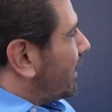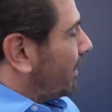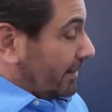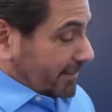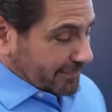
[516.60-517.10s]

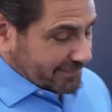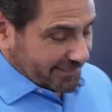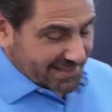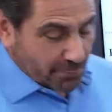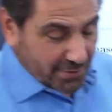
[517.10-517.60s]
Uh-oh,
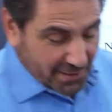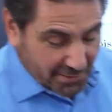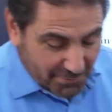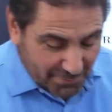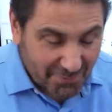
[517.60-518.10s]
we said we're going to
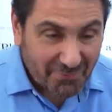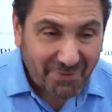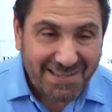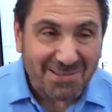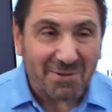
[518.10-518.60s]
go into a little
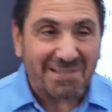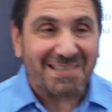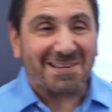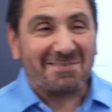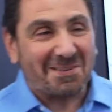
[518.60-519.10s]
phase noise
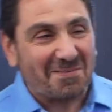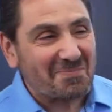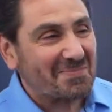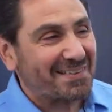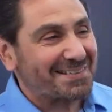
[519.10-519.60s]
theory.
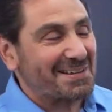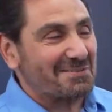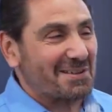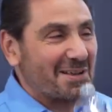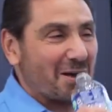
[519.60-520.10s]
So here
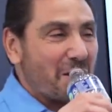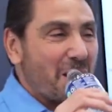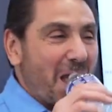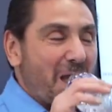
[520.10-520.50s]
we go.